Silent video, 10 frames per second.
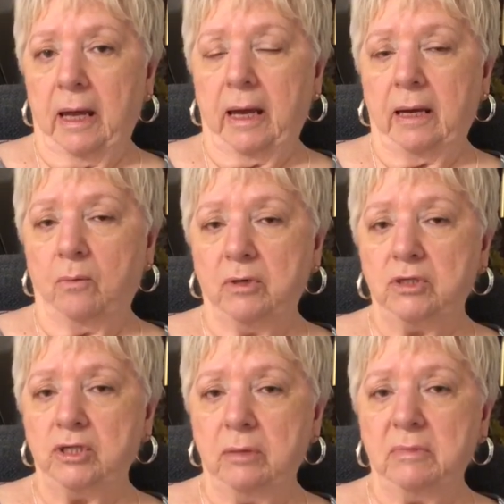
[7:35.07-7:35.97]
And when
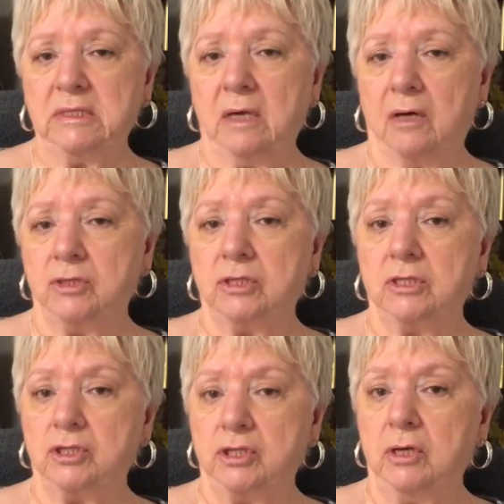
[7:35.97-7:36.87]
she massages
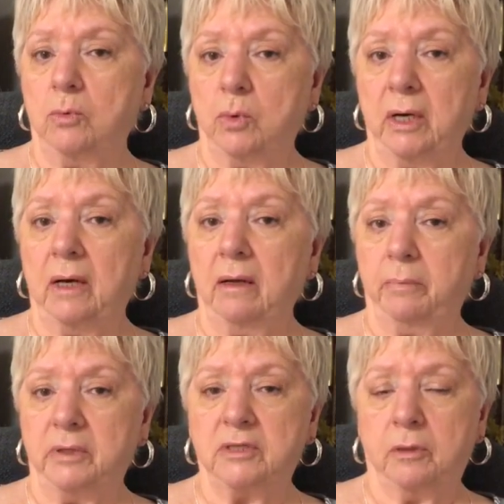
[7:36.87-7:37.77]
it, she really
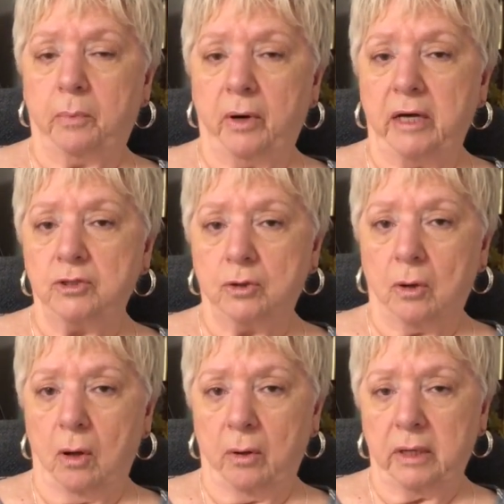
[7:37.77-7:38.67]
puts the pressure
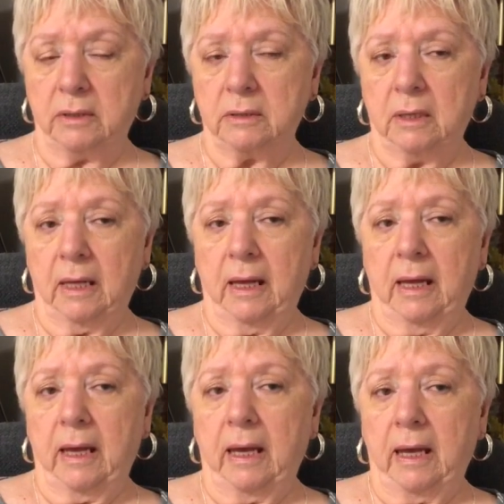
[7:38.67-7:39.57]
on it
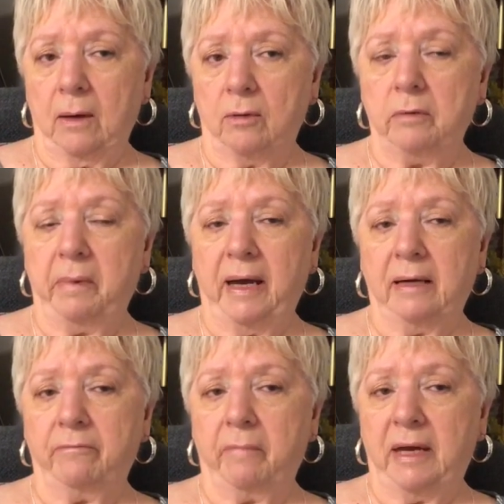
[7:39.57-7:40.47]
and on the back
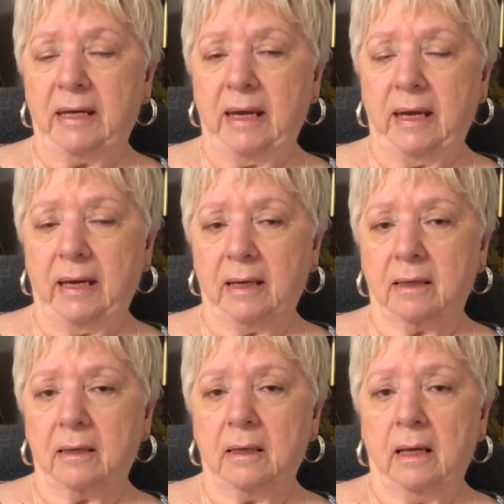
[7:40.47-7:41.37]
of my neck
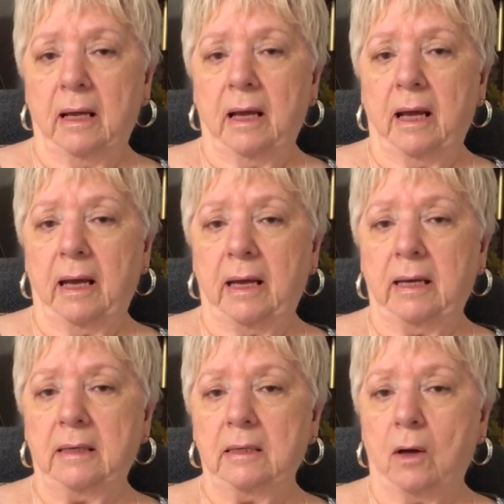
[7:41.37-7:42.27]

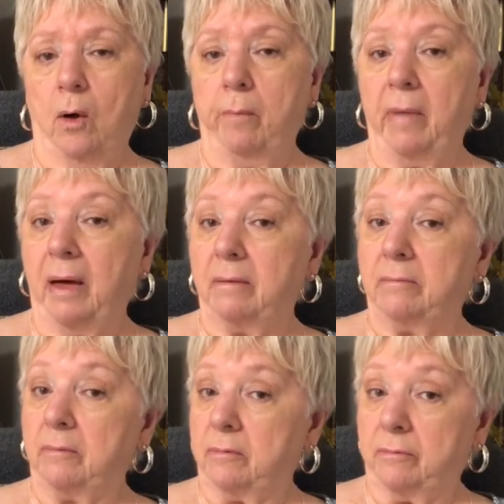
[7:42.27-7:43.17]
and on my,
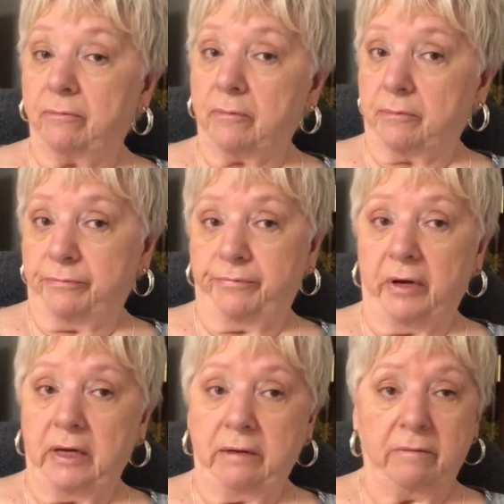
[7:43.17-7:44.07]

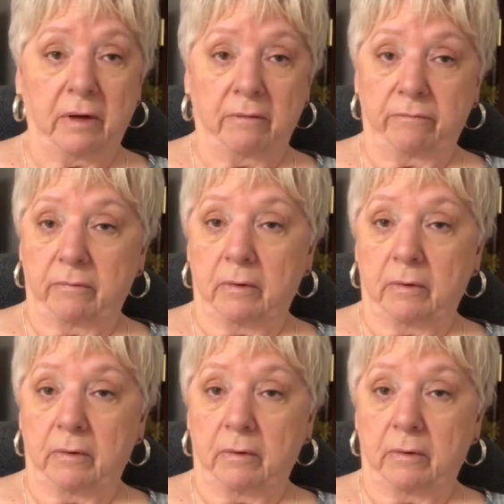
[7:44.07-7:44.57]
funny of